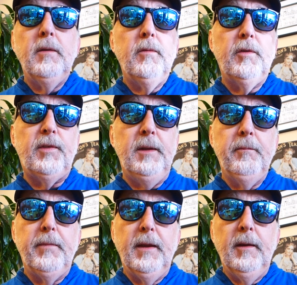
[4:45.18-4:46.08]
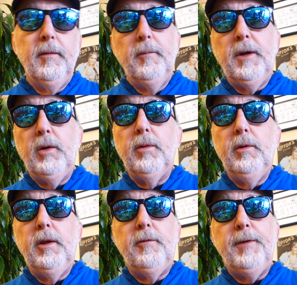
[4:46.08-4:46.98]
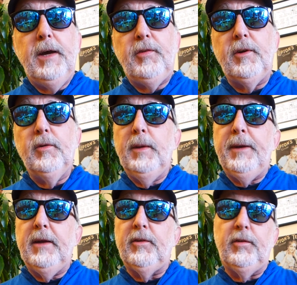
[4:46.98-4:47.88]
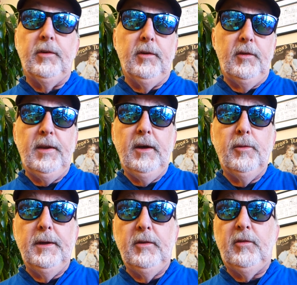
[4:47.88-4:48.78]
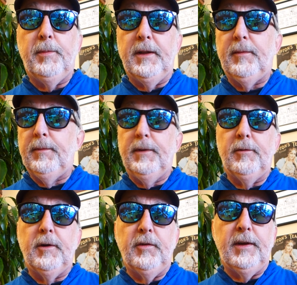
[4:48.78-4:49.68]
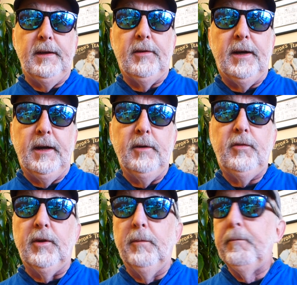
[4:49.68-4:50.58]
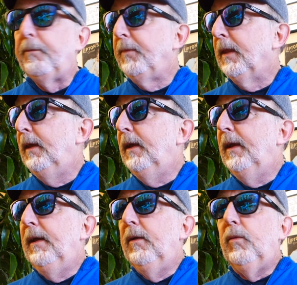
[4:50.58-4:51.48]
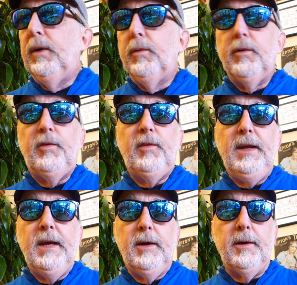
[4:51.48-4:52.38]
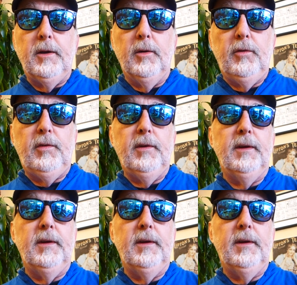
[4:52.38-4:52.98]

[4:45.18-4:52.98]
We'll see. Might go a little faster on the way back just because of the tailwinds, but then we're also getting tired, so we will see how it goes.